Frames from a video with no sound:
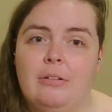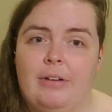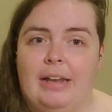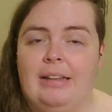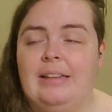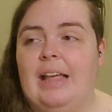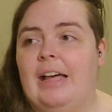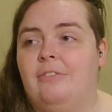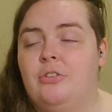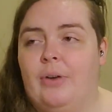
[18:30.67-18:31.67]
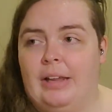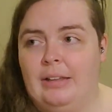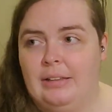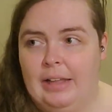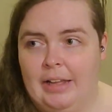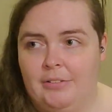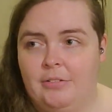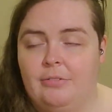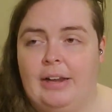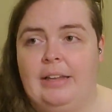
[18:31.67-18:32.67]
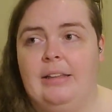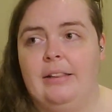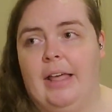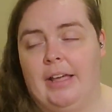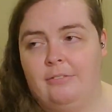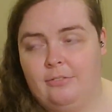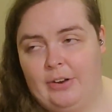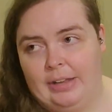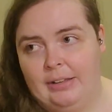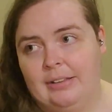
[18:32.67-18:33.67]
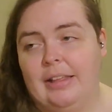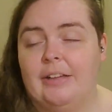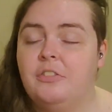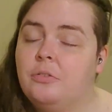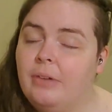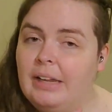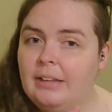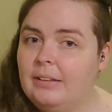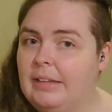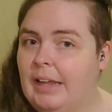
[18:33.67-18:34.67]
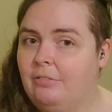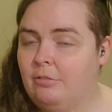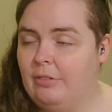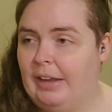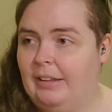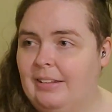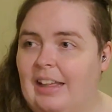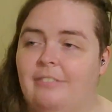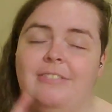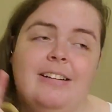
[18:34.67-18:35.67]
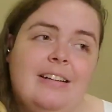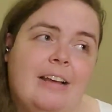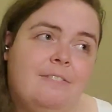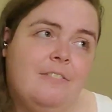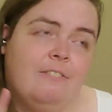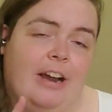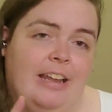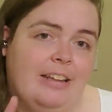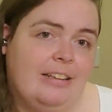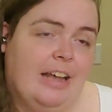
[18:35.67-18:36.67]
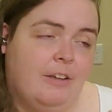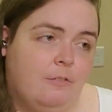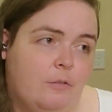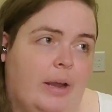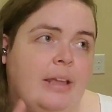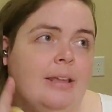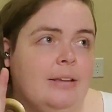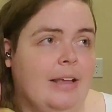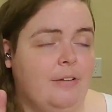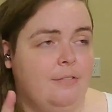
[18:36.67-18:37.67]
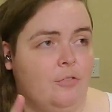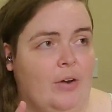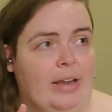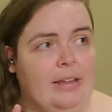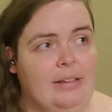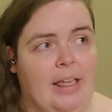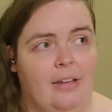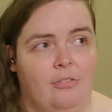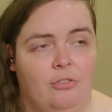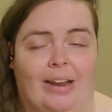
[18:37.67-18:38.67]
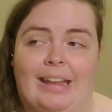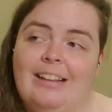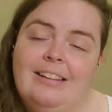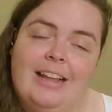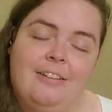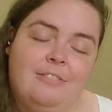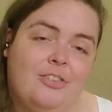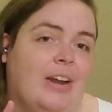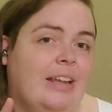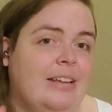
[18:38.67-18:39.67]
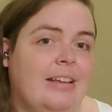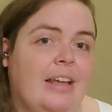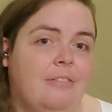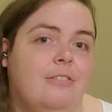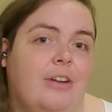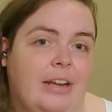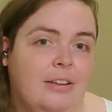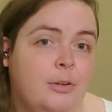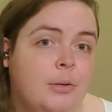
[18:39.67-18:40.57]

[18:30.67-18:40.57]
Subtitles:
right, left, right, left, right, left, right, left, right, left, right, left, left, right, left, right, left, right, left, right, left, right, left, right.